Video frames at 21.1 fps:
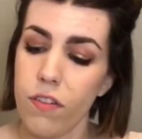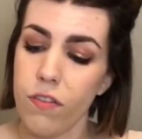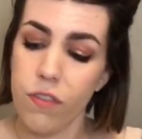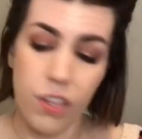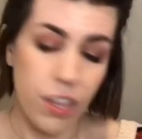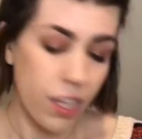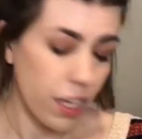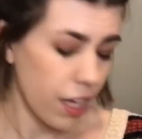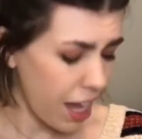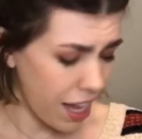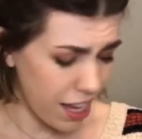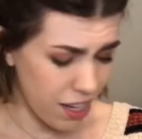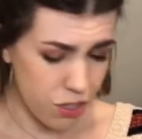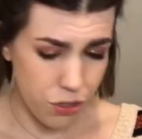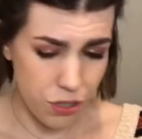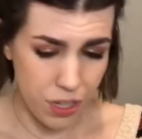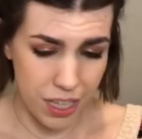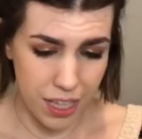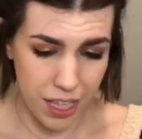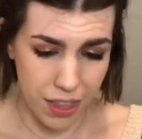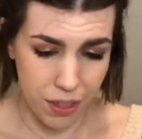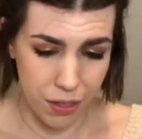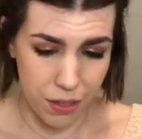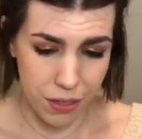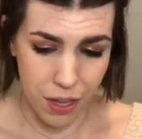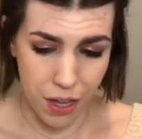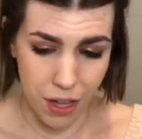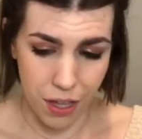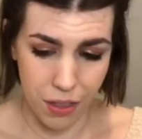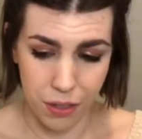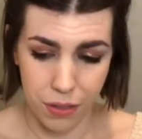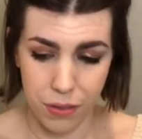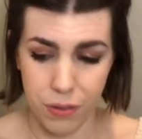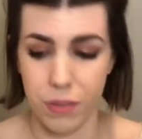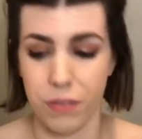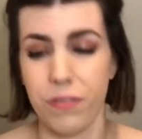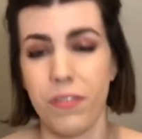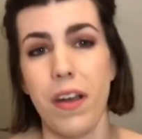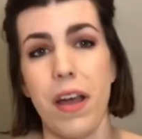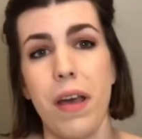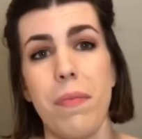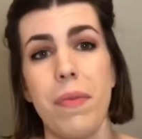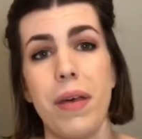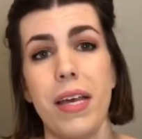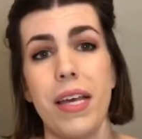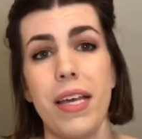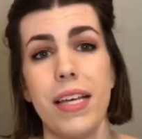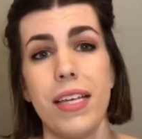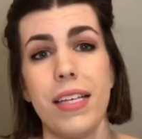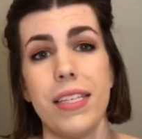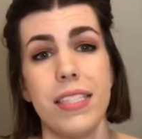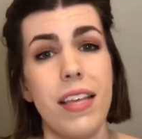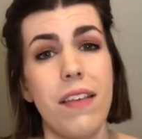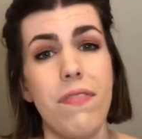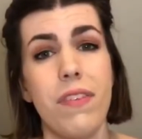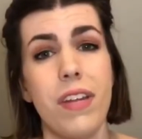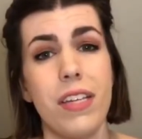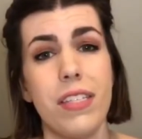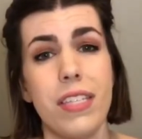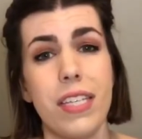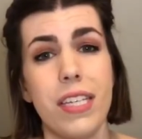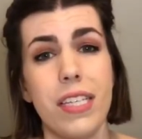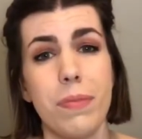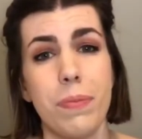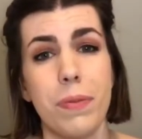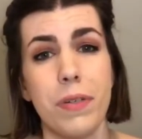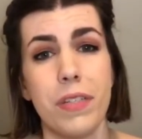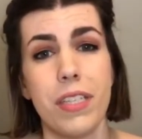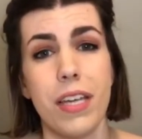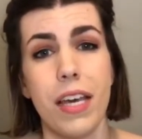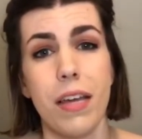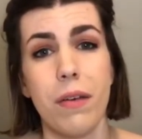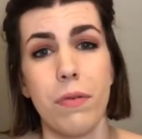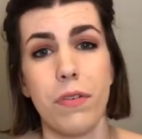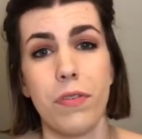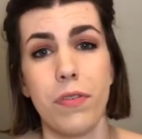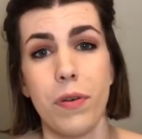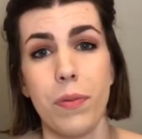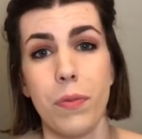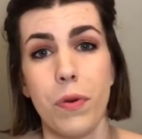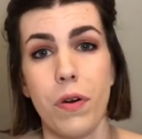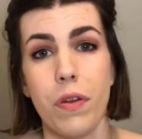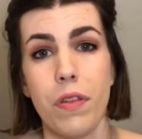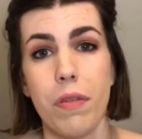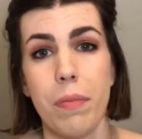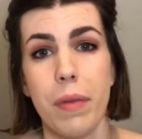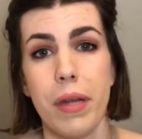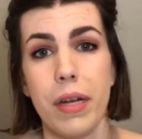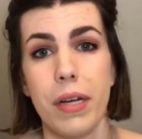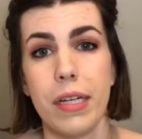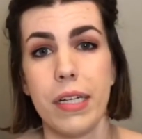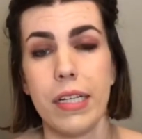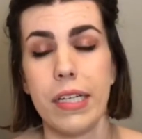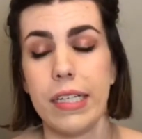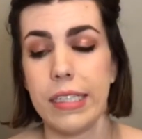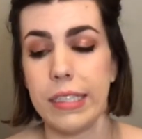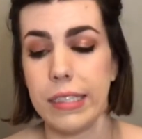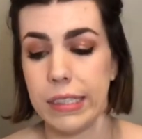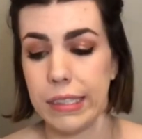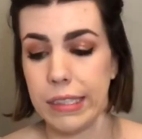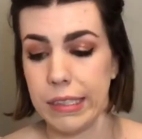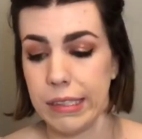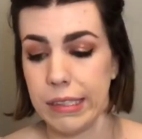For the country that those authors were from, 76% were from North America.